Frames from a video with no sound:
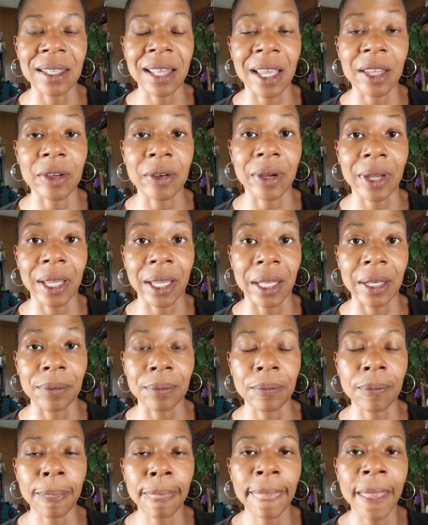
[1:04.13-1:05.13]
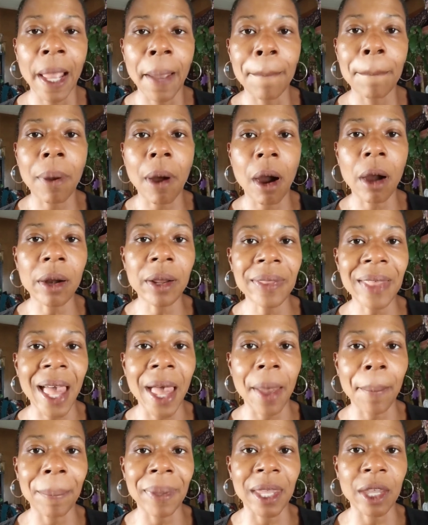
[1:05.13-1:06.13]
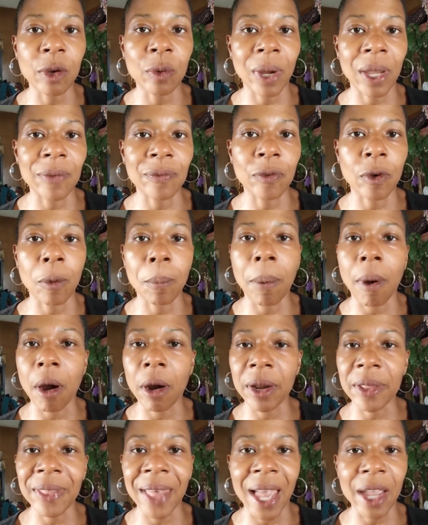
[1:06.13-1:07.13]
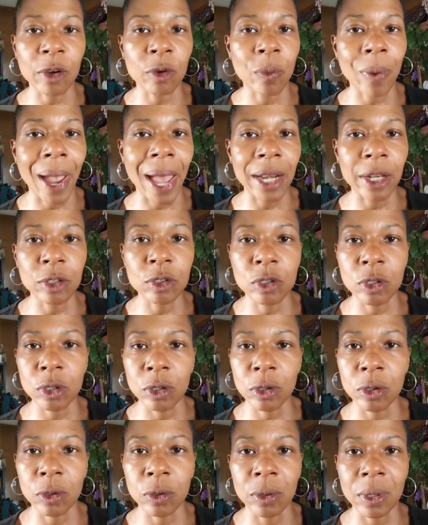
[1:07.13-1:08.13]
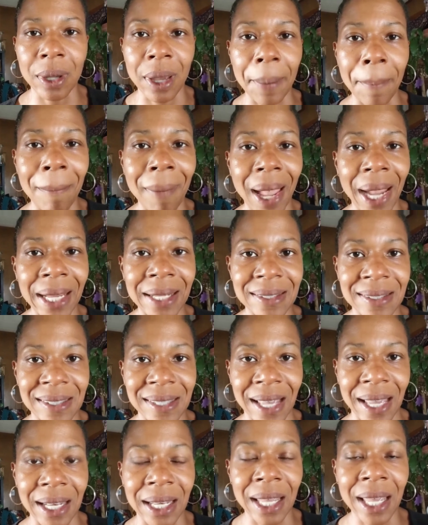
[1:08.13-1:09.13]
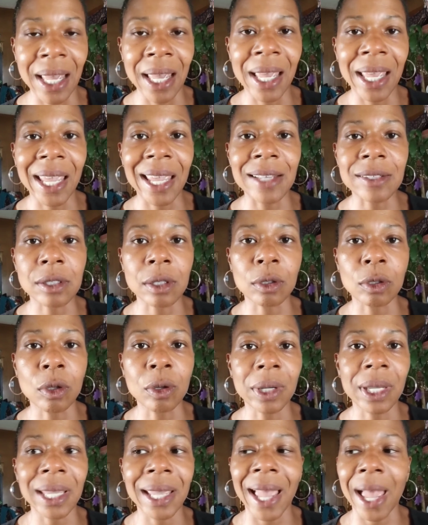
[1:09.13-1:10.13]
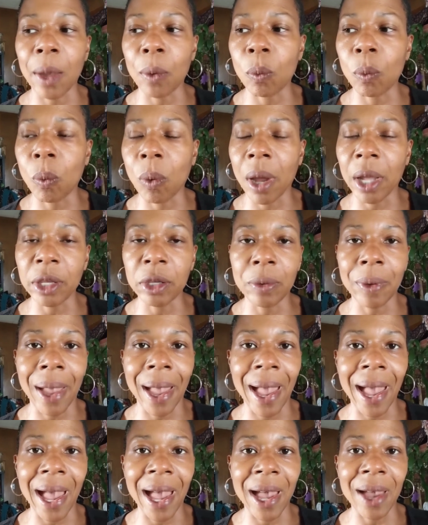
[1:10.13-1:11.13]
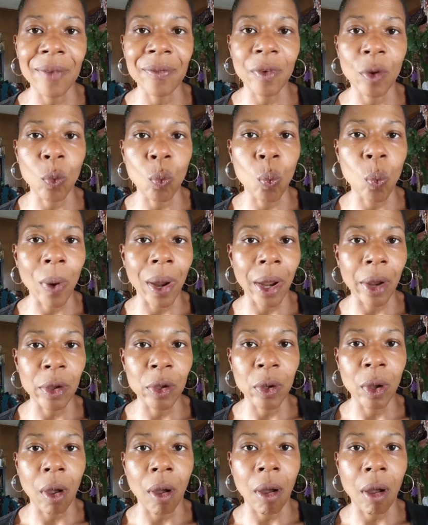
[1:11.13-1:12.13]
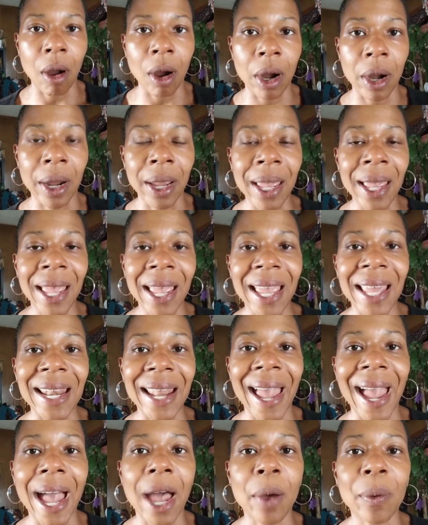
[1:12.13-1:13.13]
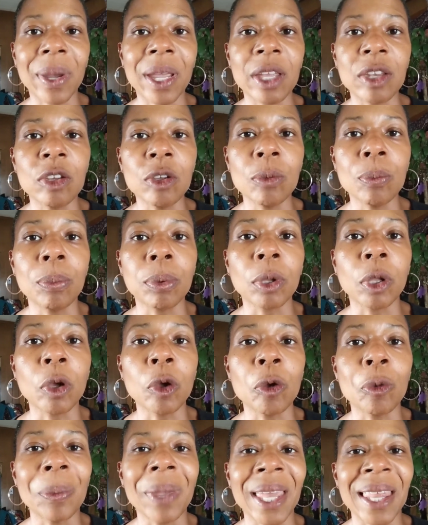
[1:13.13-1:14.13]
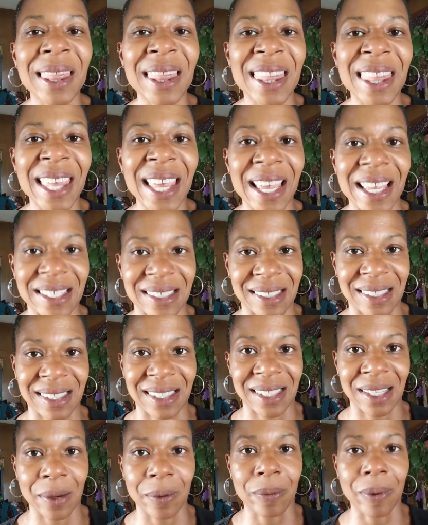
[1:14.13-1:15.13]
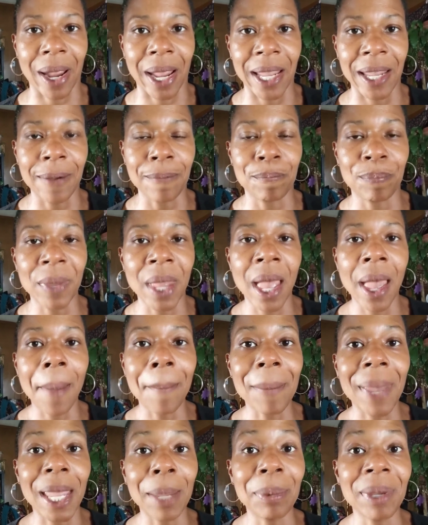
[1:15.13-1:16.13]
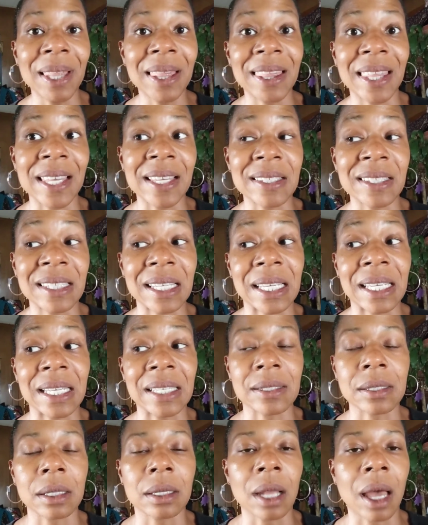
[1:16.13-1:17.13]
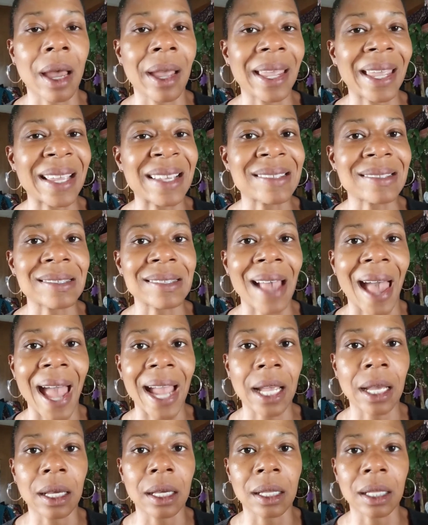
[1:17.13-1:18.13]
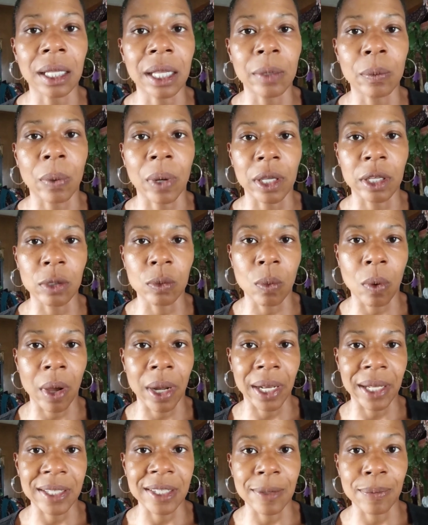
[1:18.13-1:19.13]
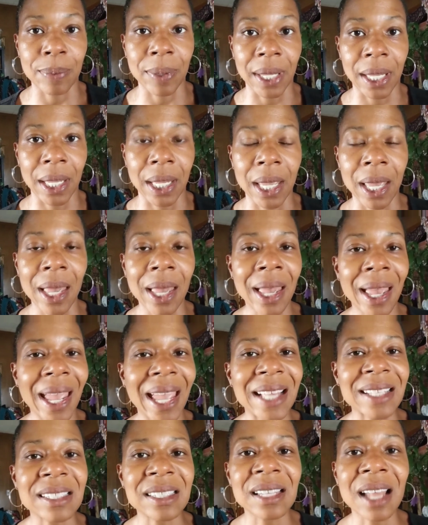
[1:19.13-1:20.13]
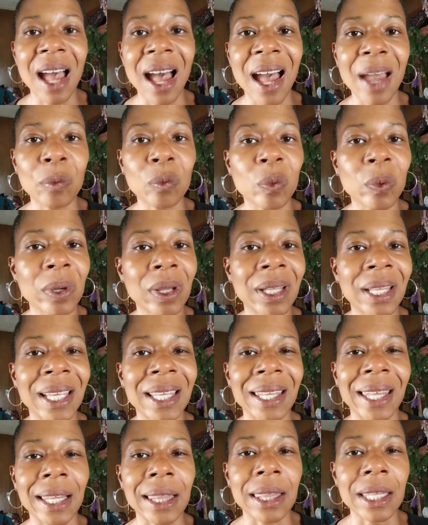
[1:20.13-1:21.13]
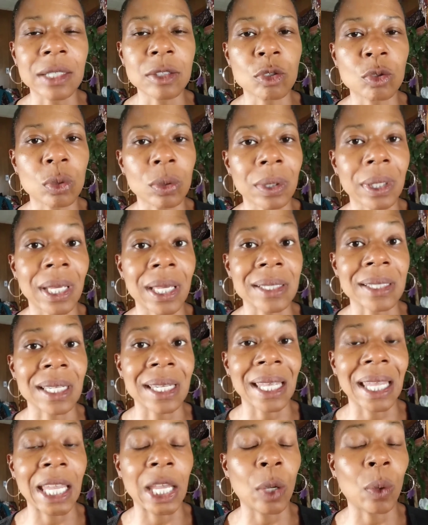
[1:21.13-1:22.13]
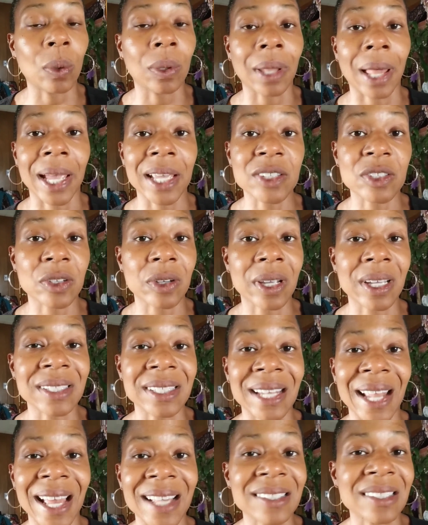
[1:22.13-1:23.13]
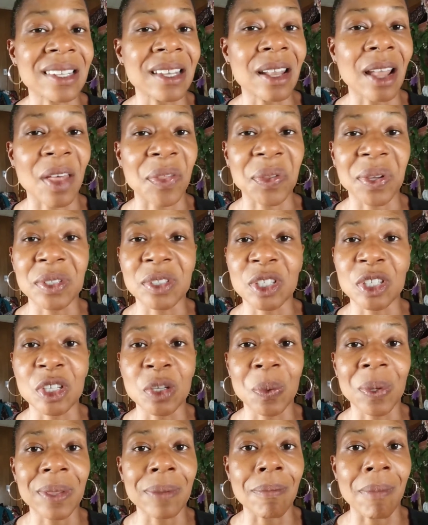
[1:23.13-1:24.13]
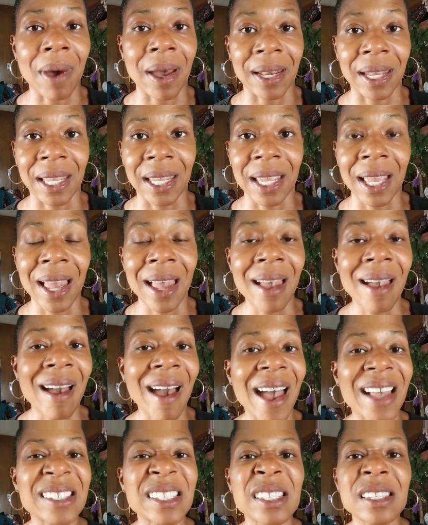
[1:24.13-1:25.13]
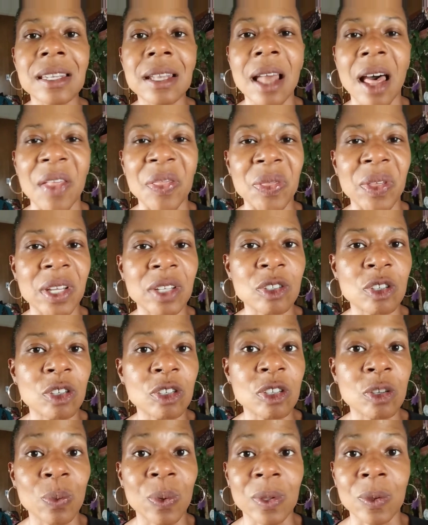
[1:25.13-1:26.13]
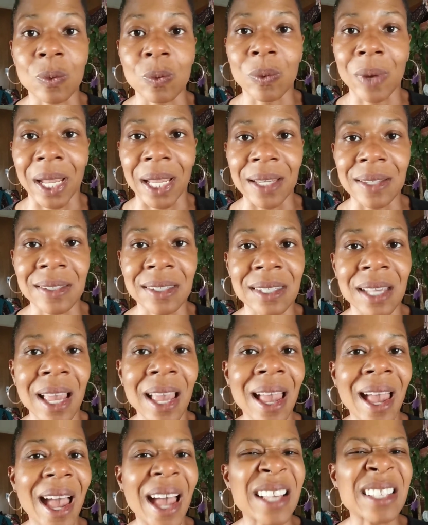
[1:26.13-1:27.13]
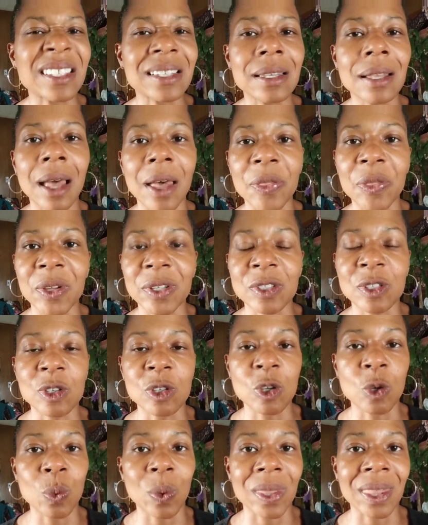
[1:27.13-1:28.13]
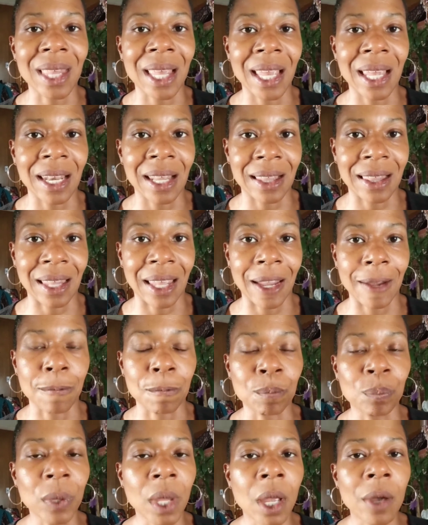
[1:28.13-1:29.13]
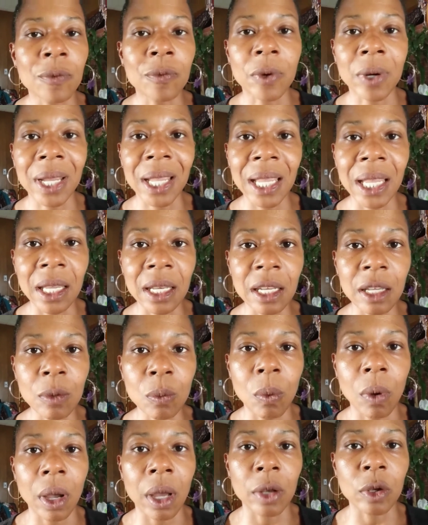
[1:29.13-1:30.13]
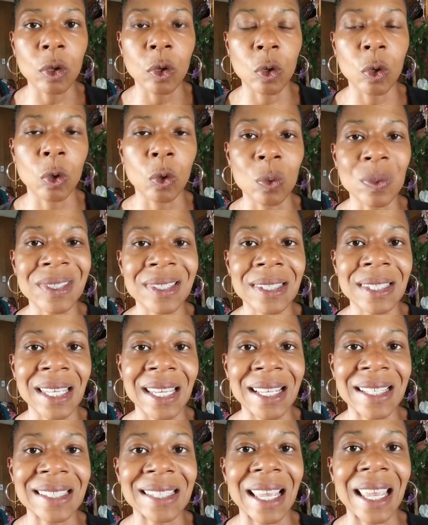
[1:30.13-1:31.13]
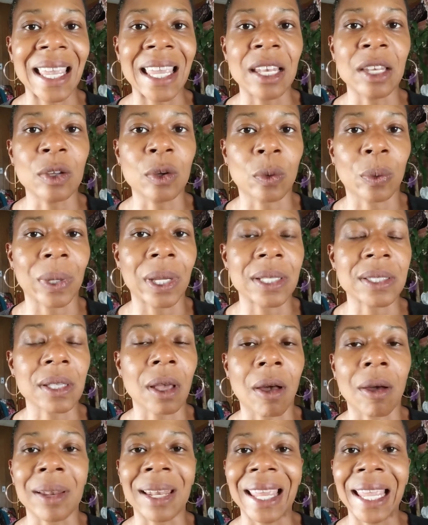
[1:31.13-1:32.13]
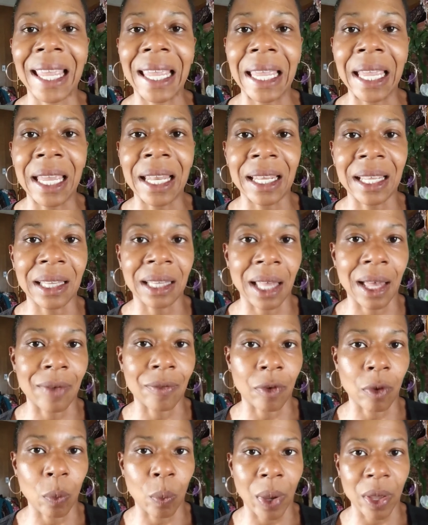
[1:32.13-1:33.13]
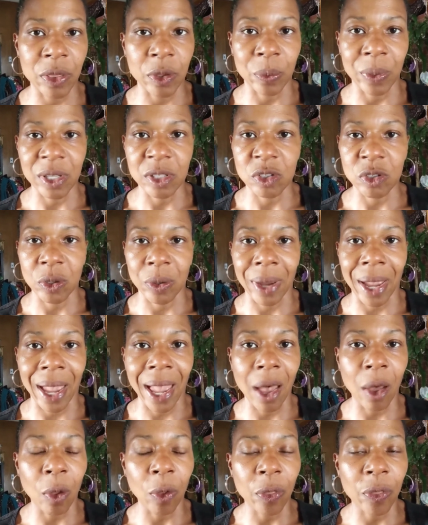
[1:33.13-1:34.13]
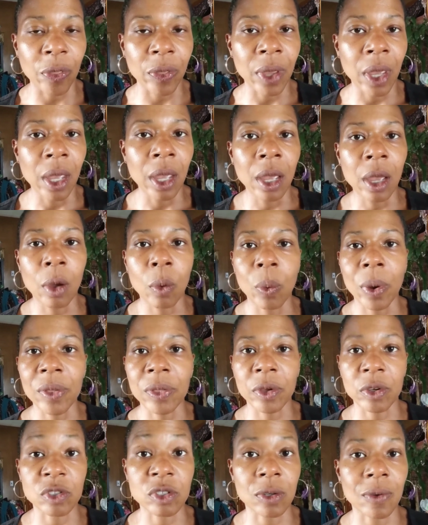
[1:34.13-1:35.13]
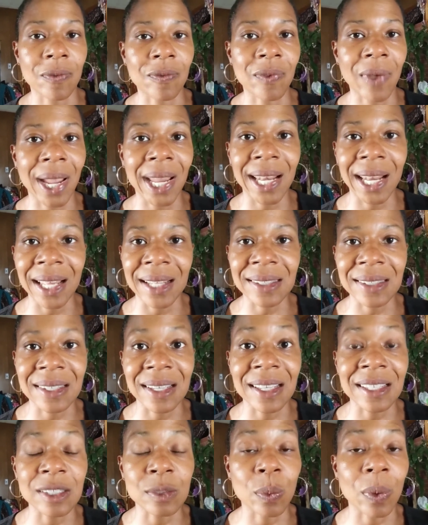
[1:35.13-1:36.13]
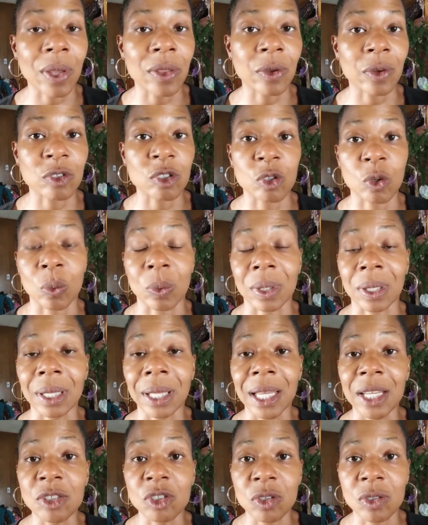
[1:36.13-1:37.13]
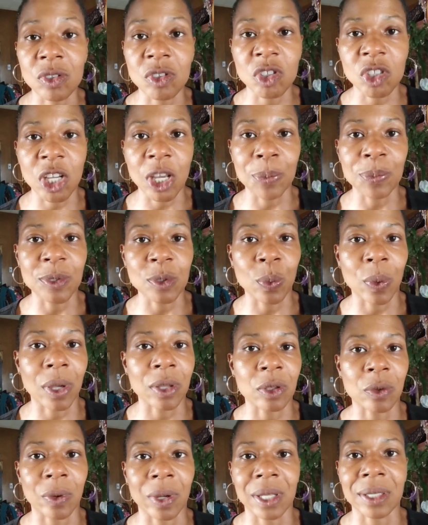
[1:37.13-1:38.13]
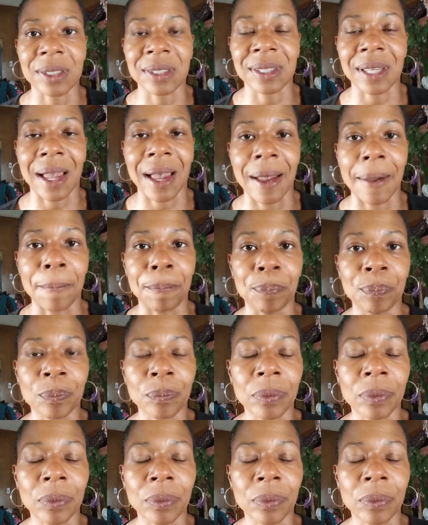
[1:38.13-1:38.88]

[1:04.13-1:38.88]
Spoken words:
that you're in. Part of that being grateful, part of that gratitude mindset is looking at what you have, where you are, and how can you bloom in this, right? Maybe this is not exactly what you want it to be. It's not really like this truly is an equalizer because it has nothing to do with money, has nothing to do with race, has nothing to do with anything. For anyone who seeks increase on any level, whether it's your health, whether it's your finances, whether it's your relationships, whether it's what